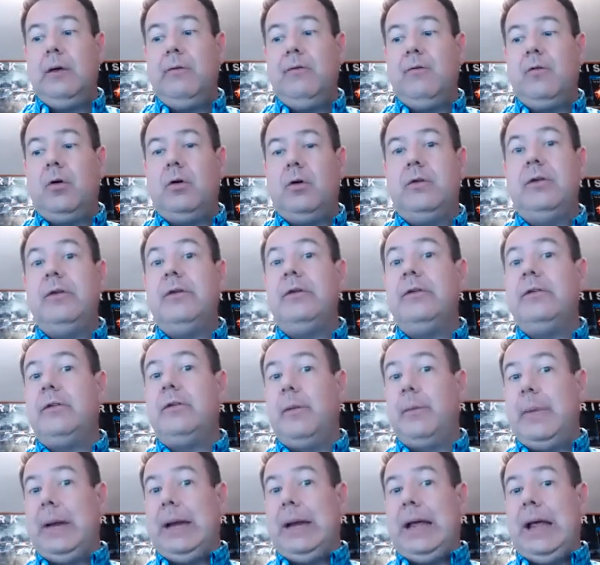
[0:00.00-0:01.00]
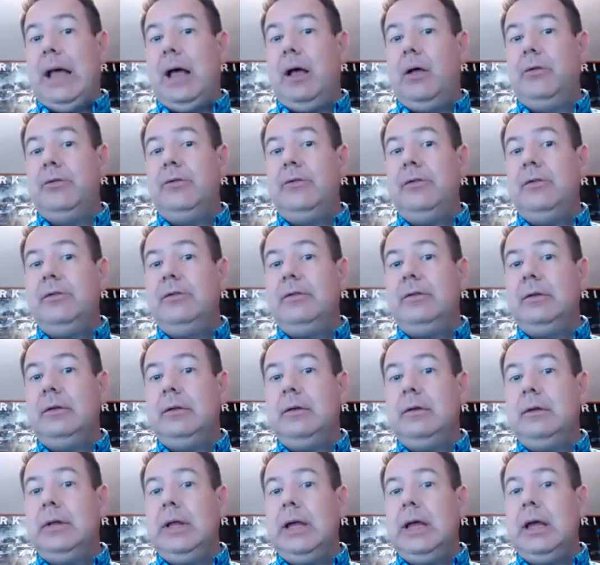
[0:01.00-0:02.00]
versus somebody else's
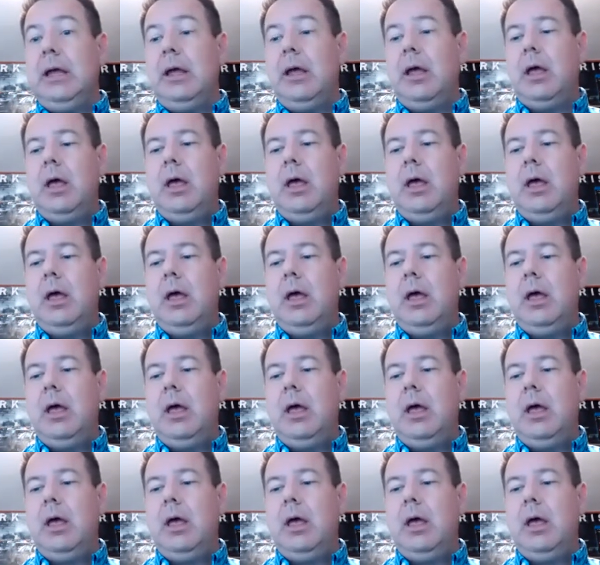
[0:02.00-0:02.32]
link,